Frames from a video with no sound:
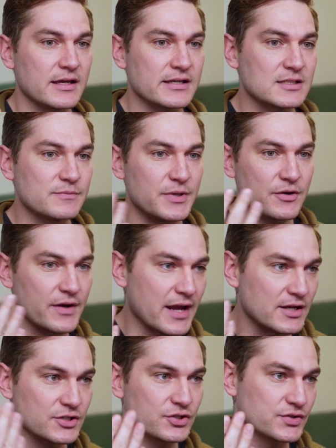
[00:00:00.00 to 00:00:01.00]

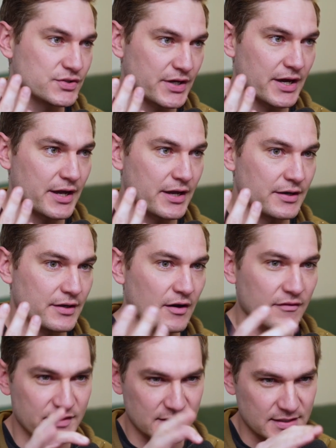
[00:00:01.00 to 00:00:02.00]
experiential side
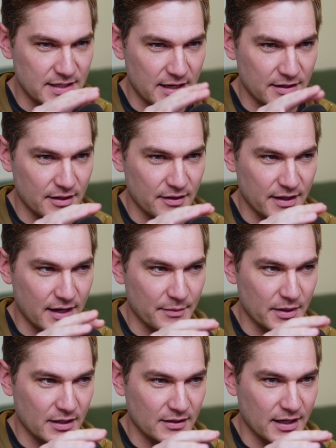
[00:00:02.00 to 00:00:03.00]
of this data that I'm
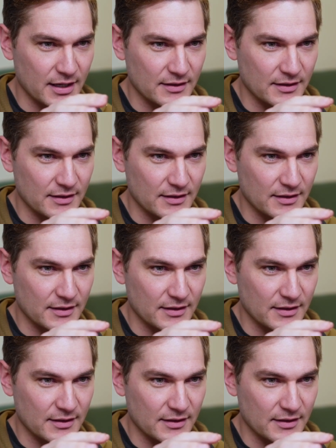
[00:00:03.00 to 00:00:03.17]
like,